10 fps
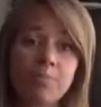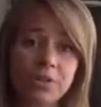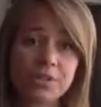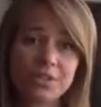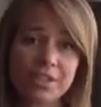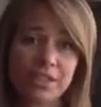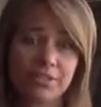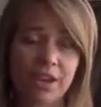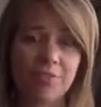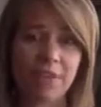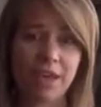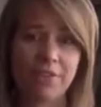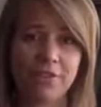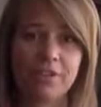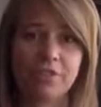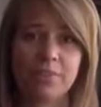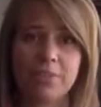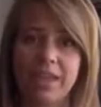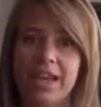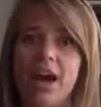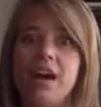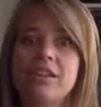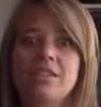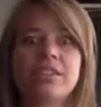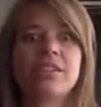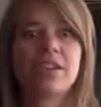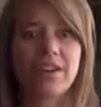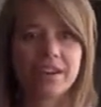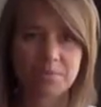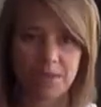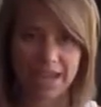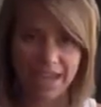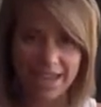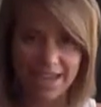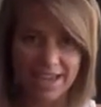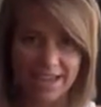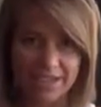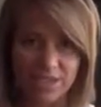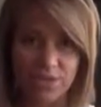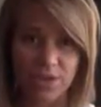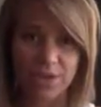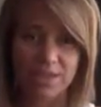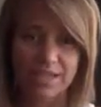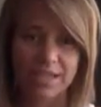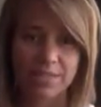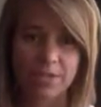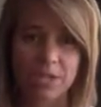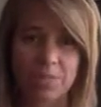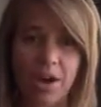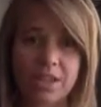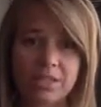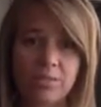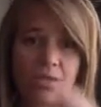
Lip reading: personally found benefit from like unclawing my hands throughout the day as much as possible.